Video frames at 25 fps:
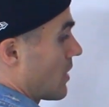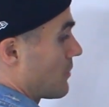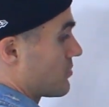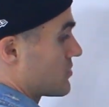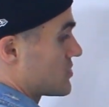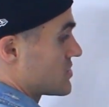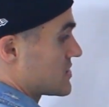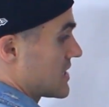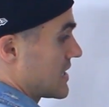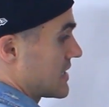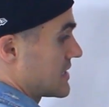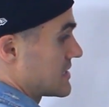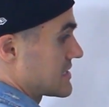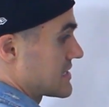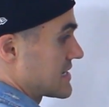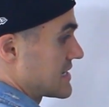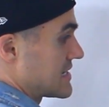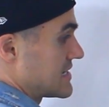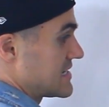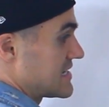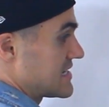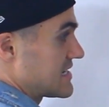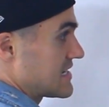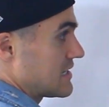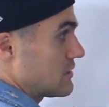represents
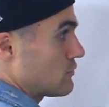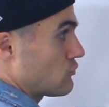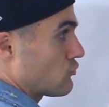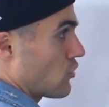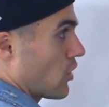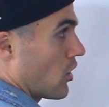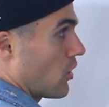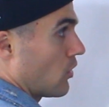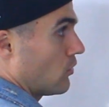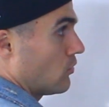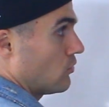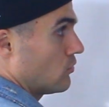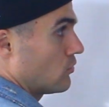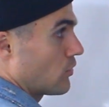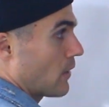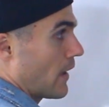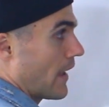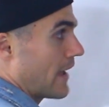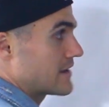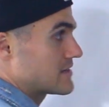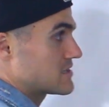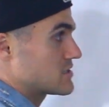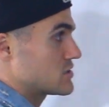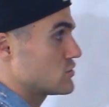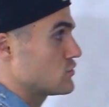zero
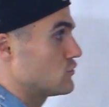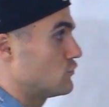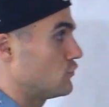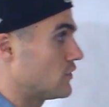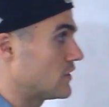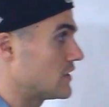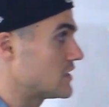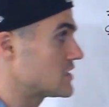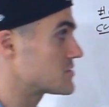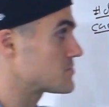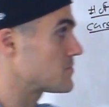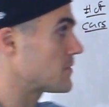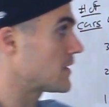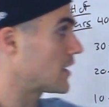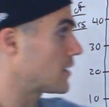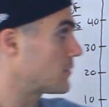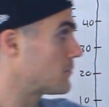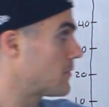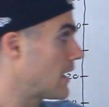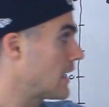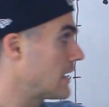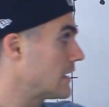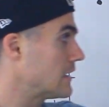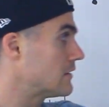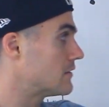SUVs being
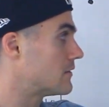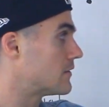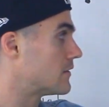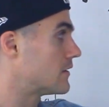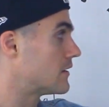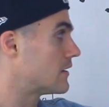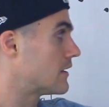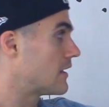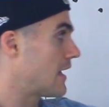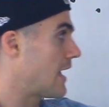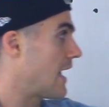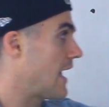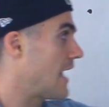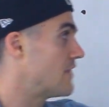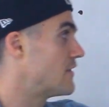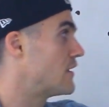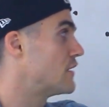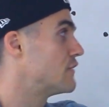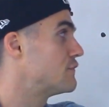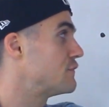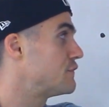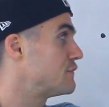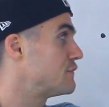made and then